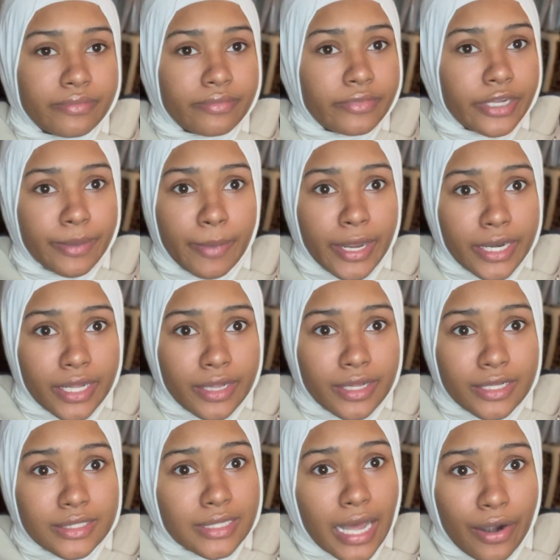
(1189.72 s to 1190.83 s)
You might need
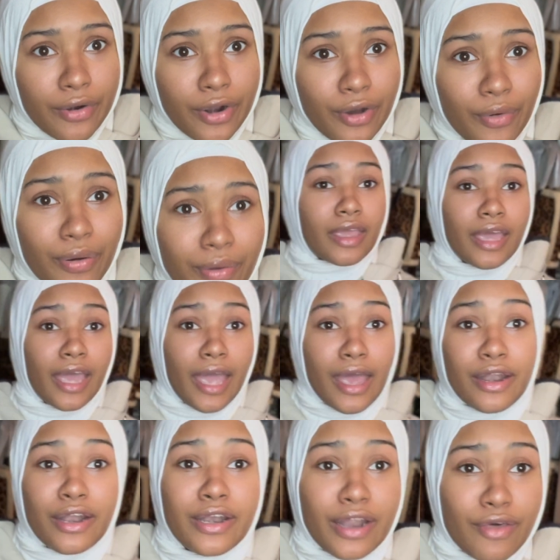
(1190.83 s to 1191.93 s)
this. I don't know. And
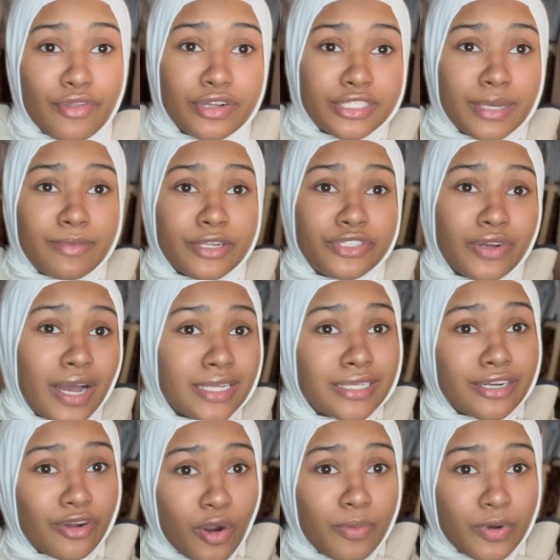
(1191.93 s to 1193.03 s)
another tip that you guys can
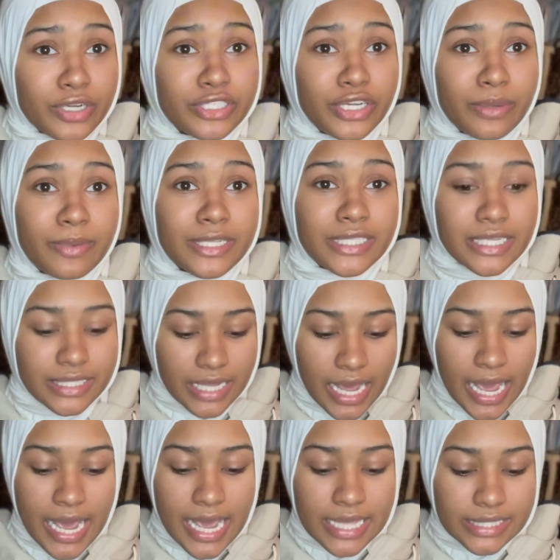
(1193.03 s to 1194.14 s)
incorporate into your business,
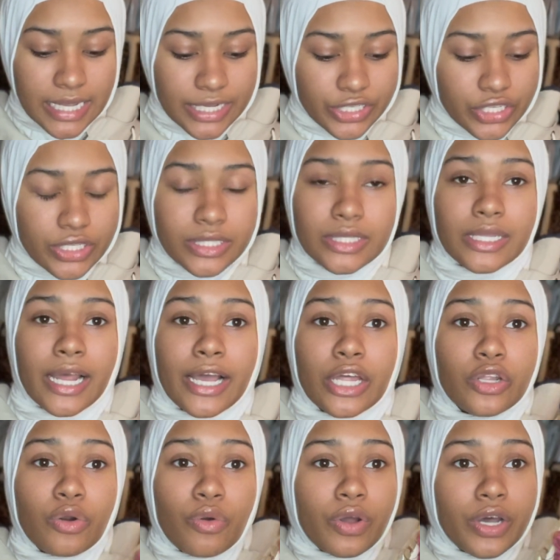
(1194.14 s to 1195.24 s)
it's like just like a
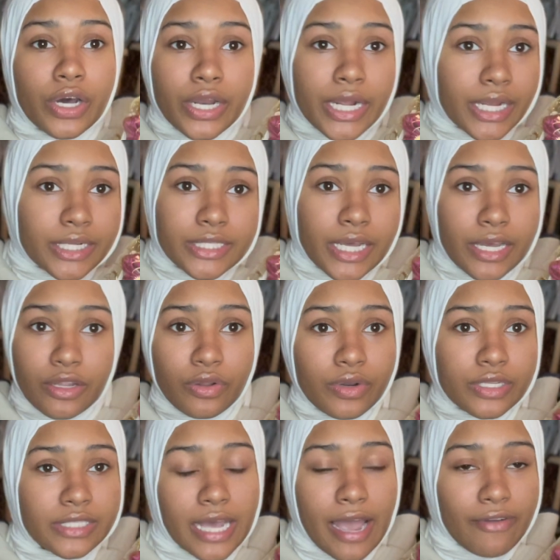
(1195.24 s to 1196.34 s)
little goodie to include
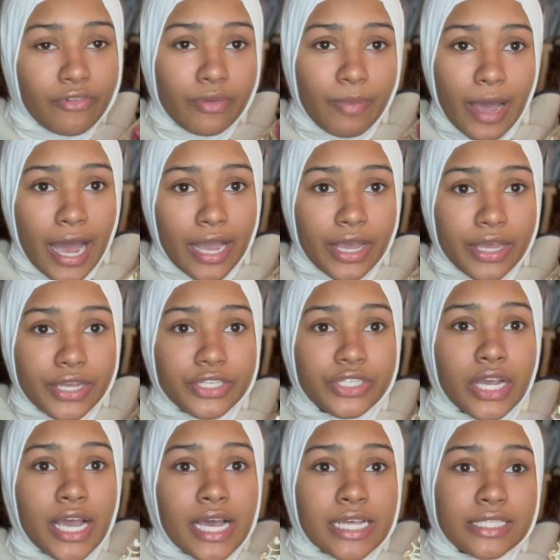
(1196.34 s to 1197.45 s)
into every package,
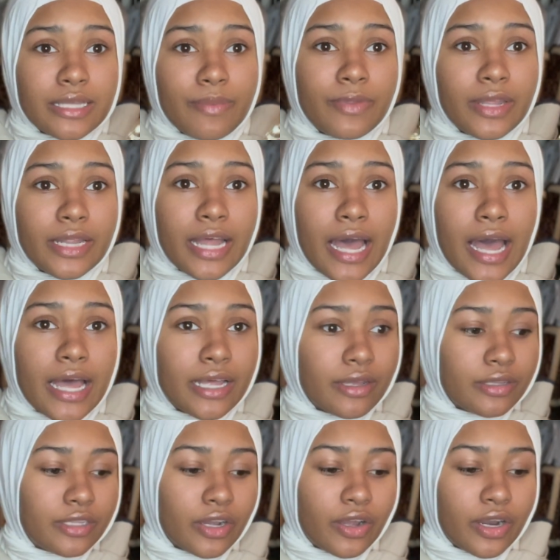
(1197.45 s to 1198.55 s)
something that
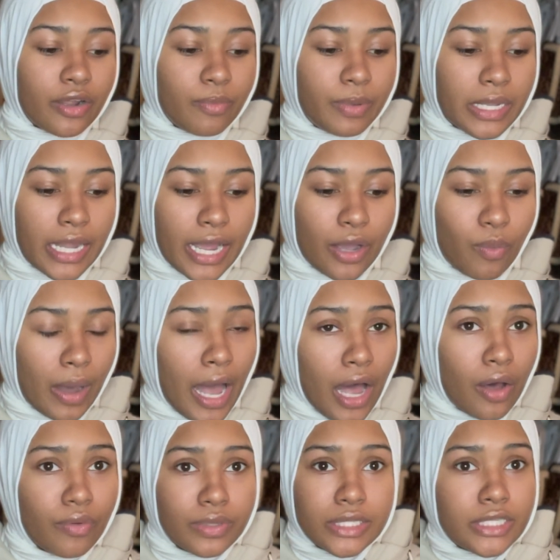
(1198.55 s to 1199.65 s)
they're gonna be like,
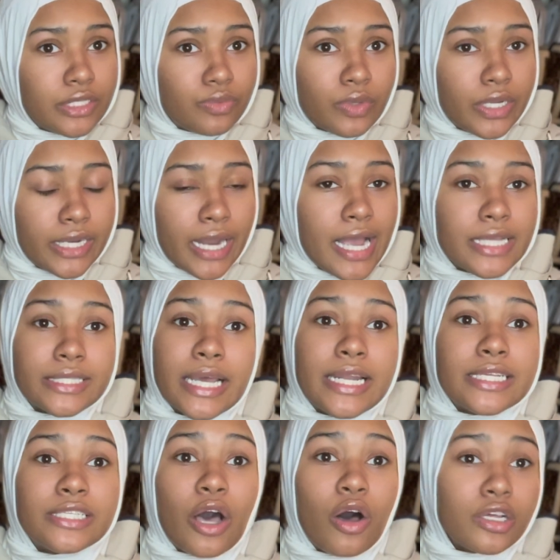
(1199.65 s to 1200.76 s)
wow, this is really nice. And
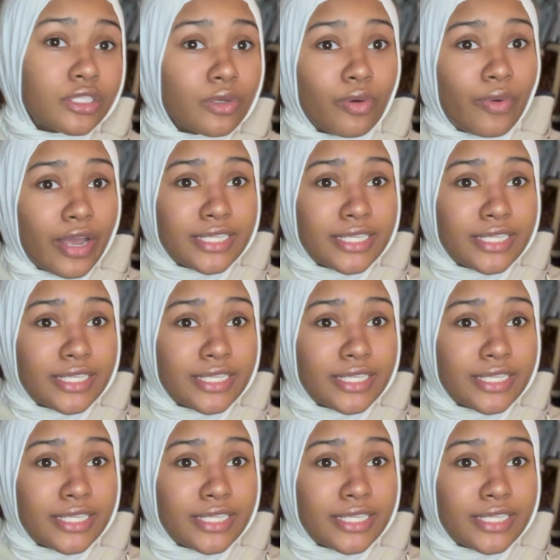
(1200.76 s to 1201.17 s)
it's also a way